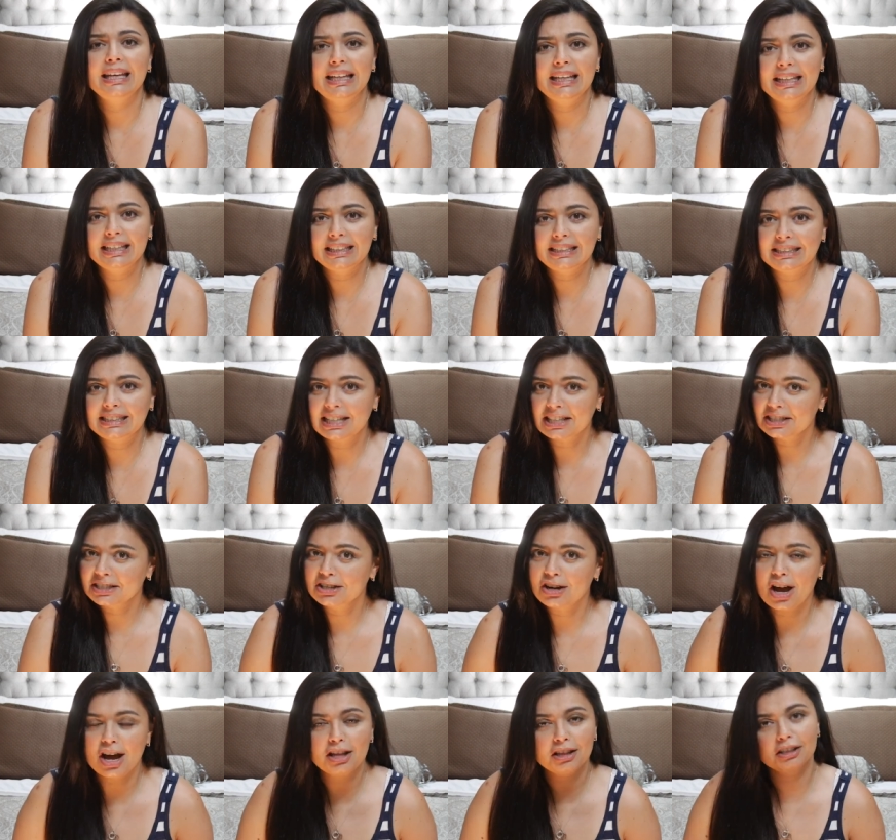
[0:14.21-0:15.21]
It does
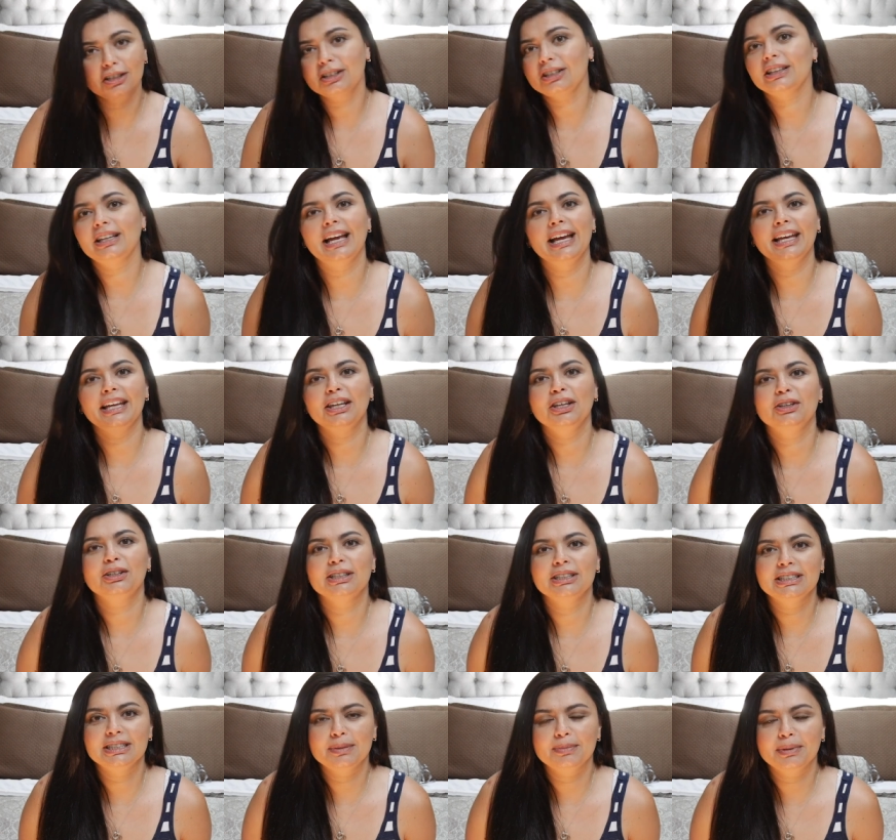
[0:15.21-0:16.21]
not look like
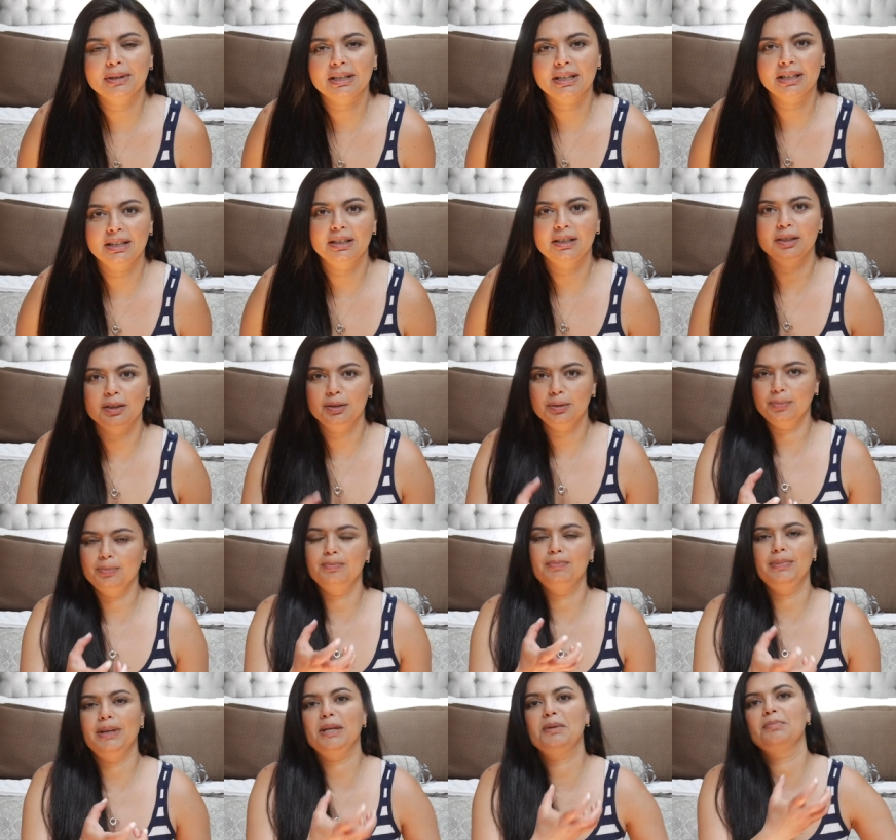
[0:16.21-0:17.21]
your typical
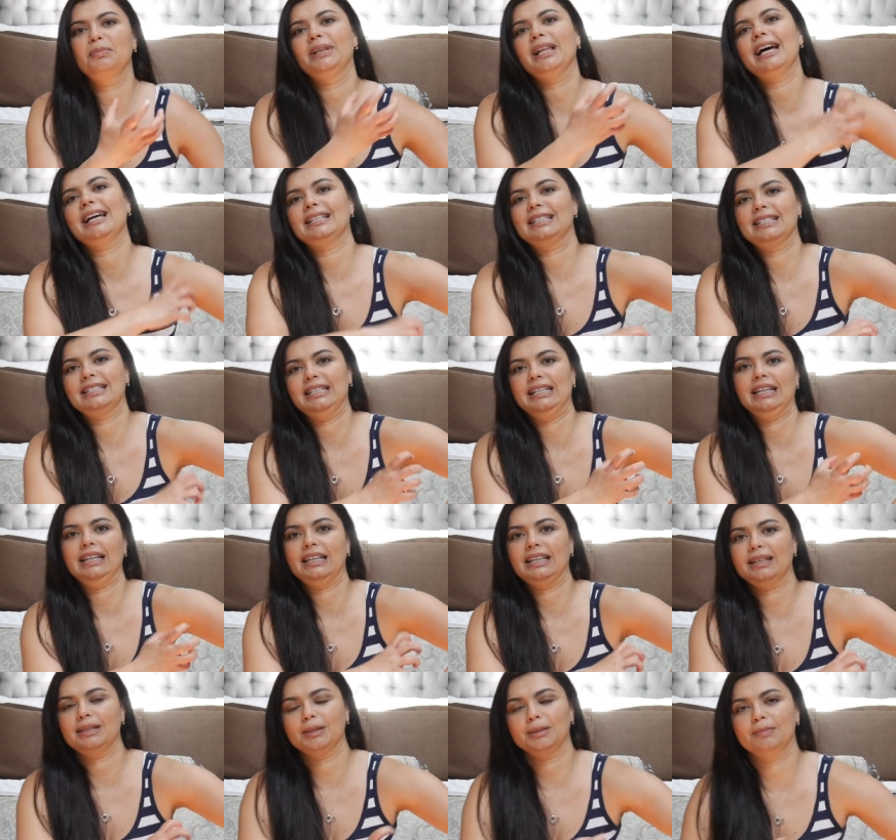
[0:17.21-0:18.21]
big plastic
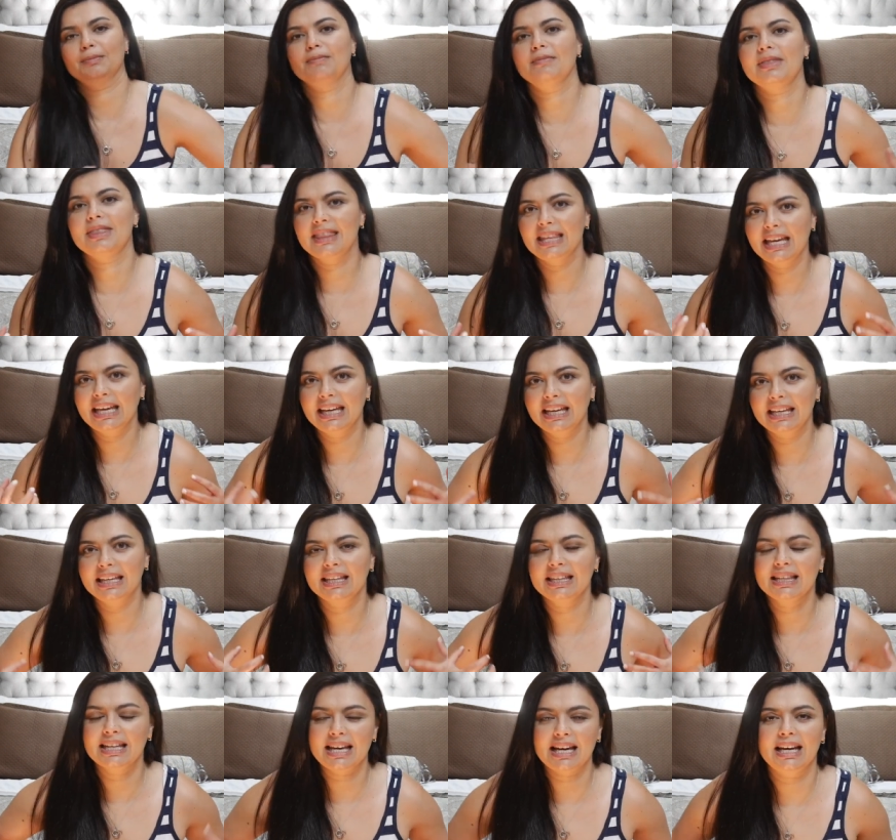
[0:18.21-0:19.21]

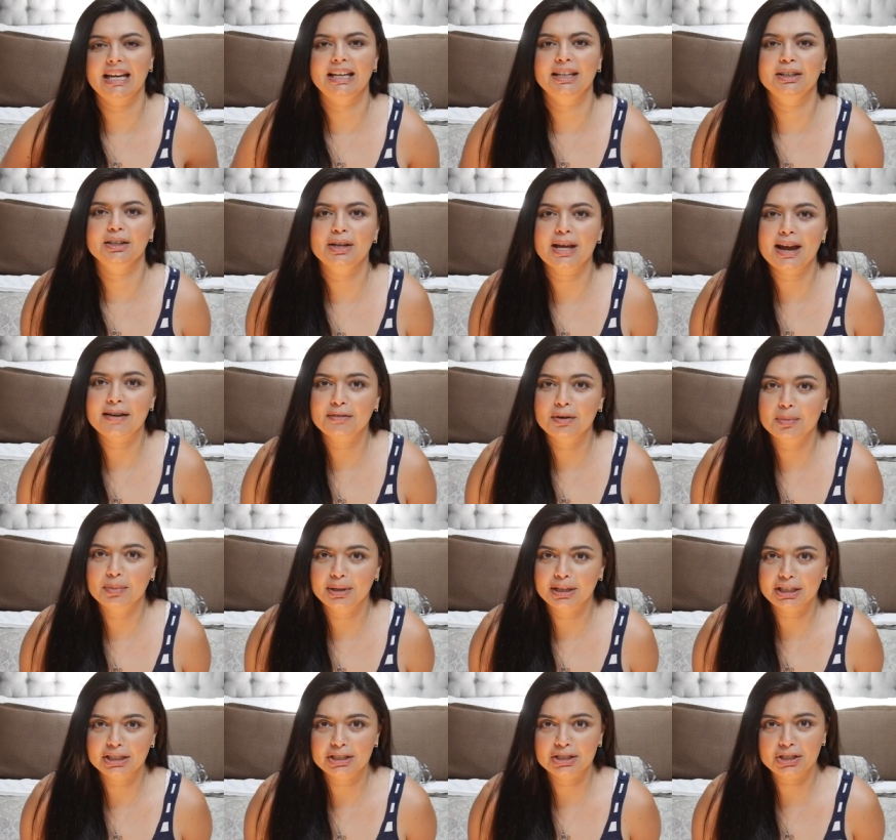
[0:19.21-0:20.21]
thing that
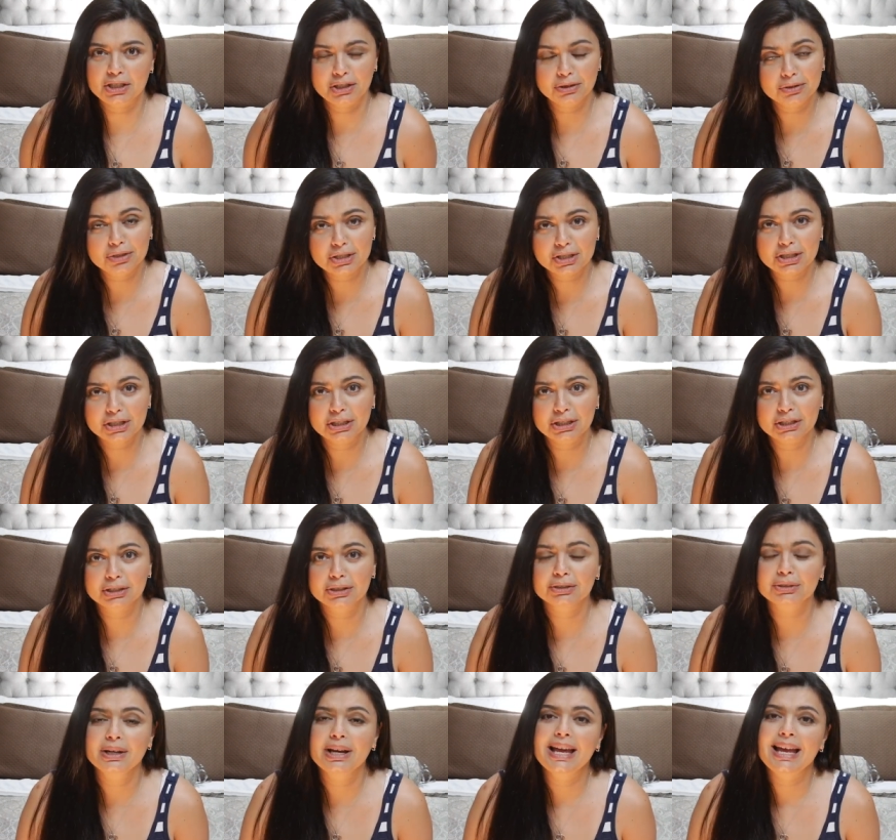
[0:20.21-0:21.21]
everybody's used
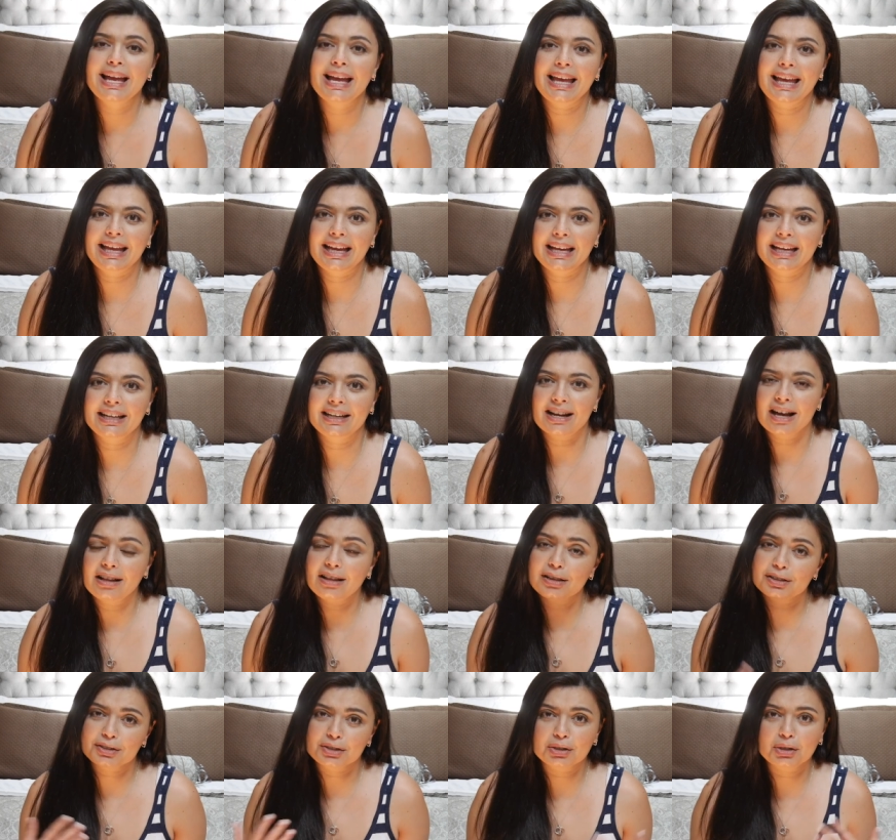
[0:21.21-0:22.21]
to, and I'll
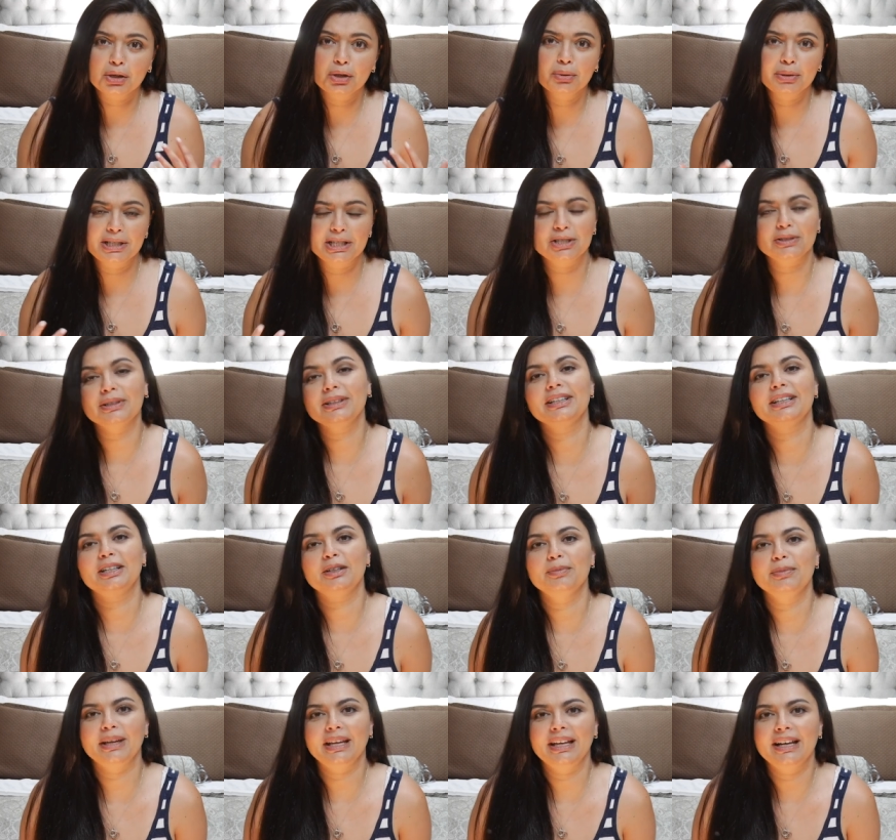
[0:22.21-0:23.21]
also go into a
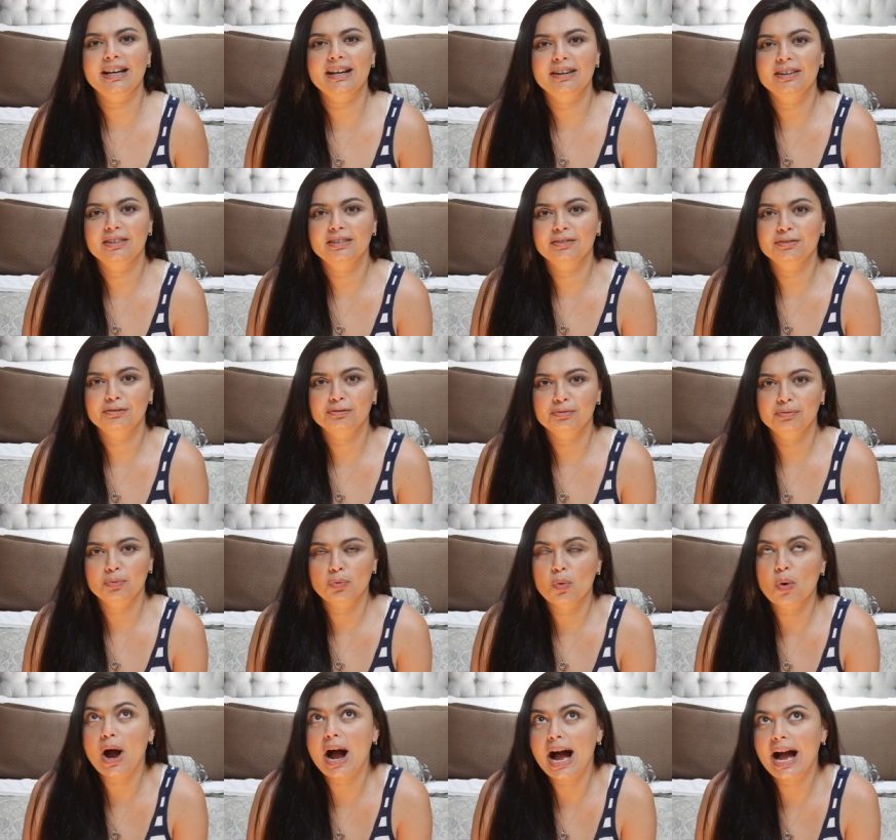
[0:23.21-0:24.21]
little bit of
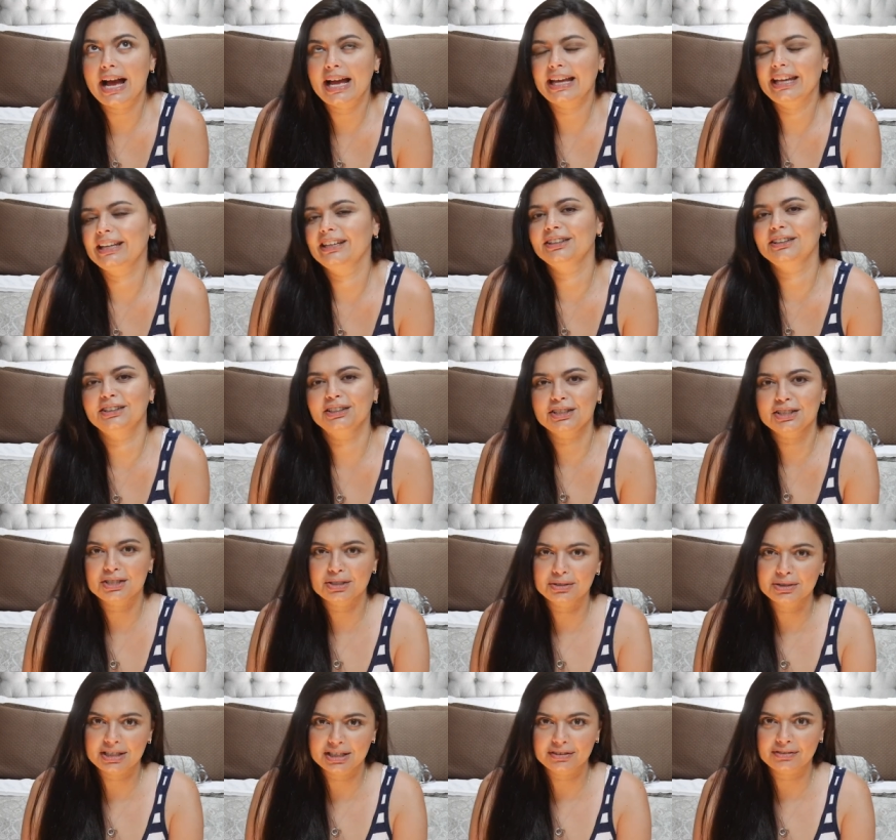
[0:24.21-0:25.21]
why it looks
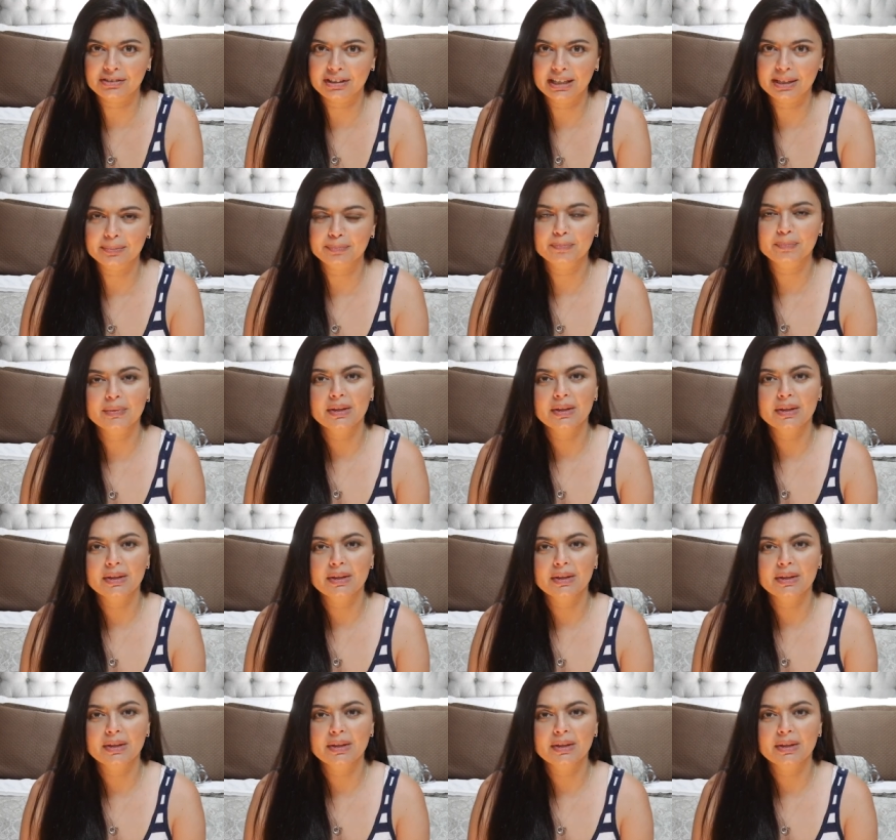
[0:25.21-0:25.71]
so different.